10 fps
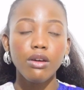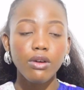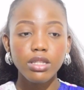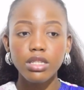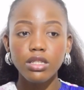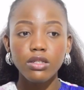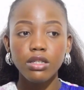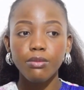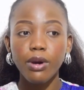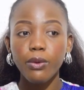walked into
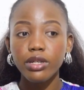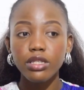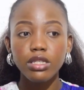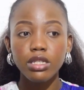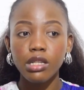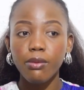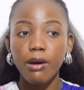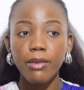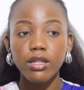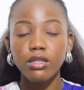the
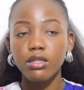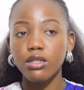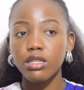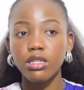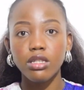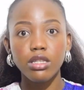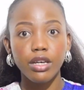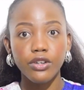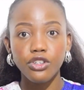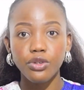department to see the
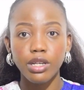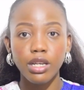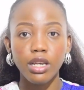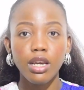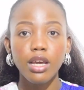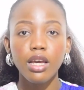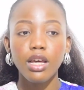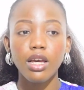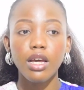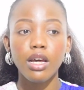secretary,
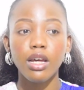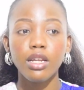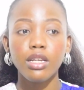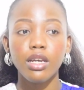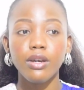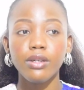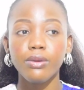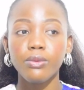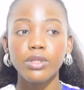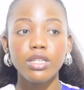and I
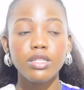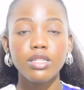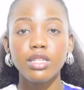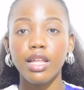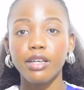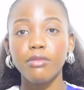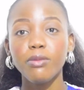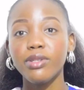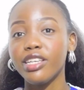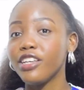wanted to see like
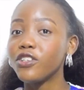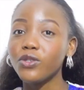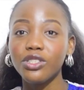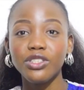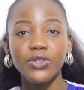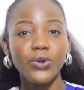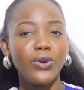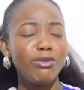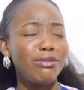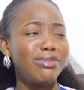maybe the HOD or
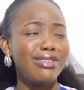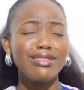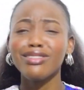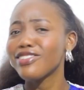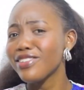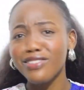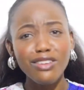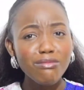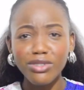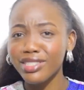maybe just
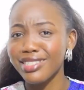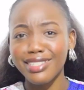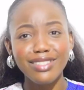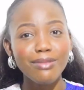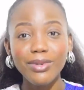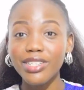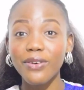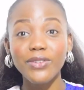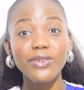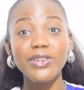someone that
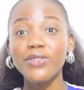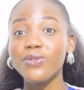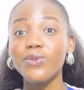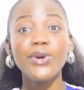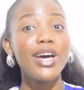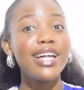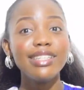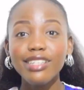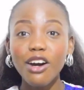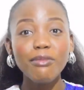was going to
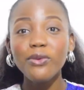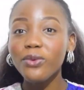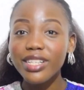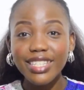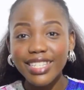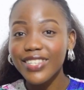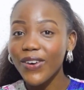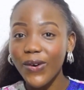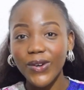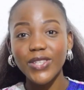tell me what this
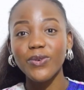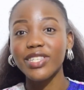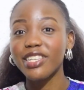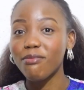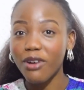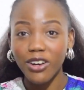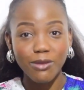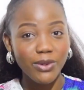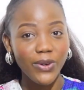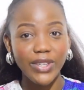course was about,
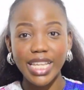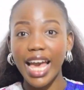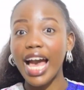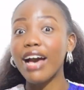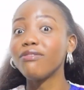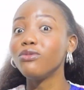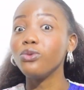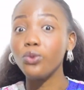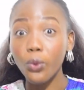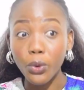because I have
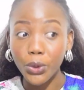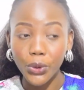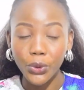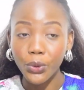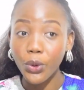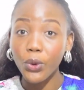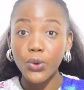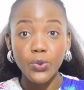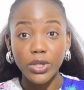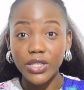no clue
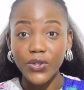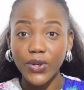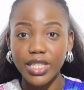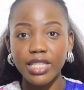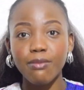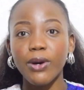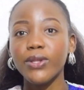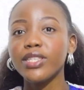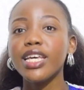what this course is about.